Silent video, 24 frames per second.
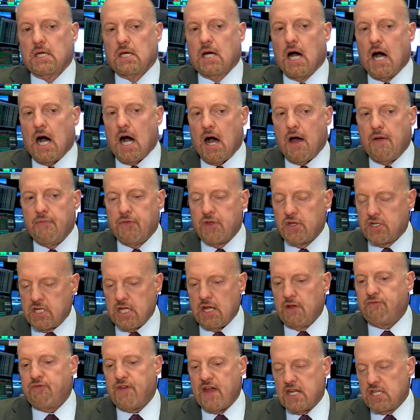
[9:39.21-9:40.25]
The
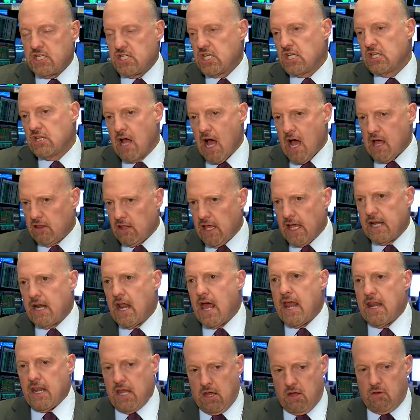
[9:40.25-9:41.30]
defense did not let
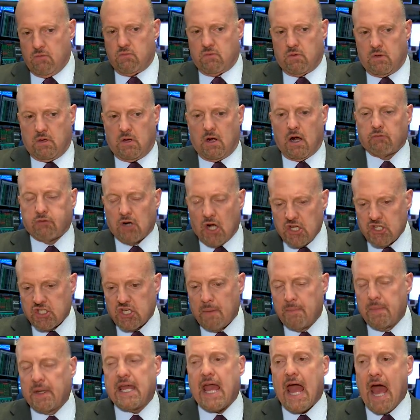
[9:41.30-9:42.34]
any runs
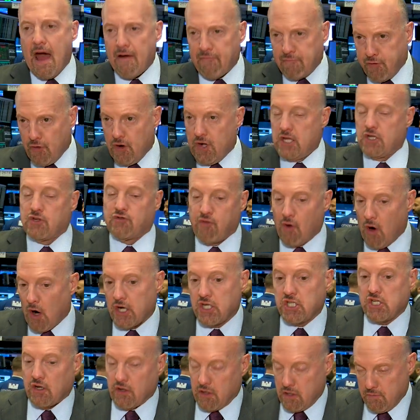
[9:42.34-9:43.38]
up.
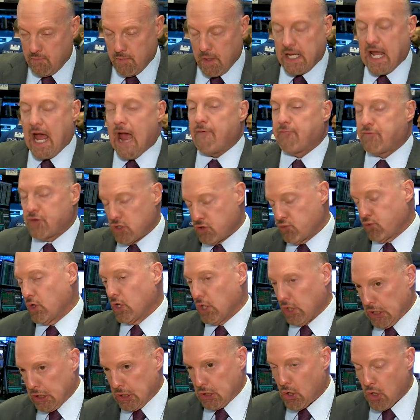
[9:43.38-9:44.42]
McCaffrey's
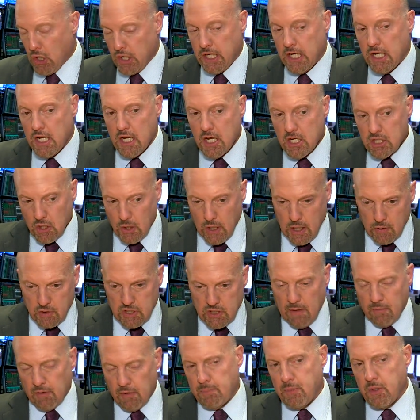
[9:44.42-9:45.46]
really good, so he
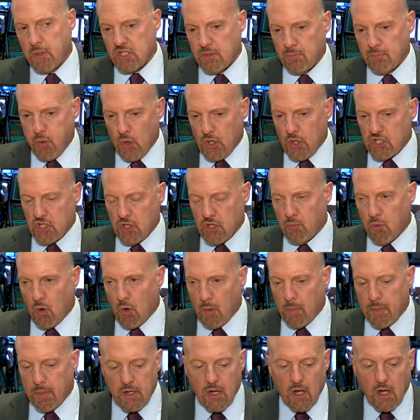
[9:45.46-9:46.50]
was able to put some points on the
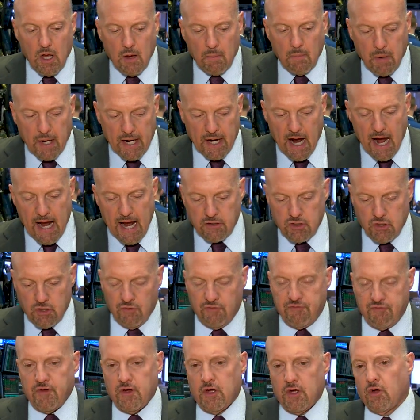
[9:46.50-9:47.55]
board. But I
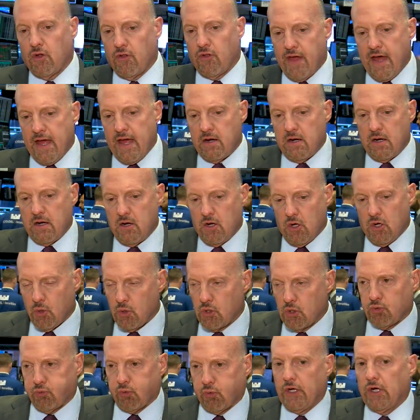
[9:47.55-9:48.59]
do feel that
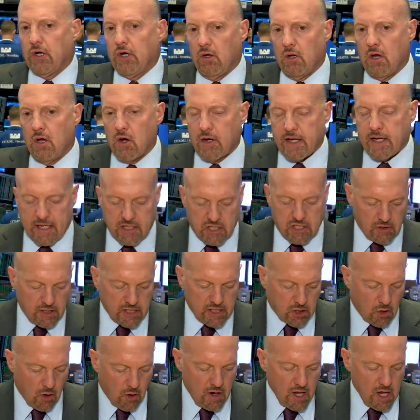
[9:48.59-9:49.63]
who's real? Okay, so
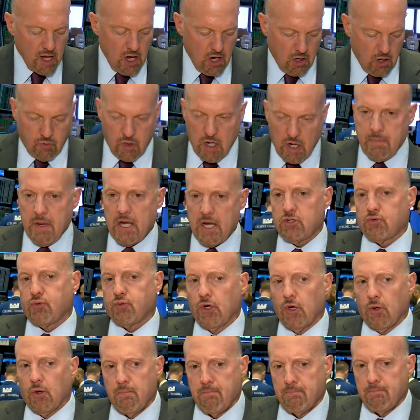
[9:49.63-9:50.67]
let's go. Green Bay's
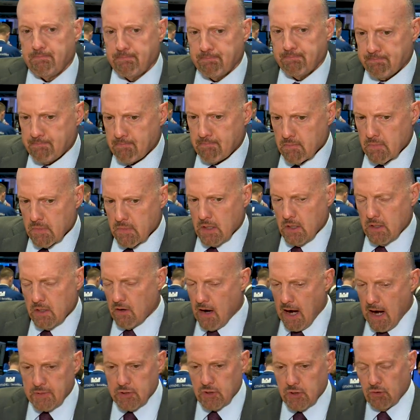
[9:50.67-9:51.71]
real.
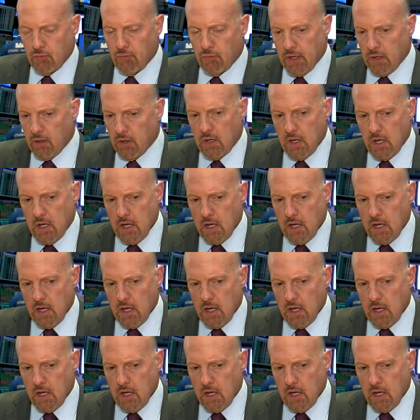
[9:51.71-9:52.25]
They're absolutely real.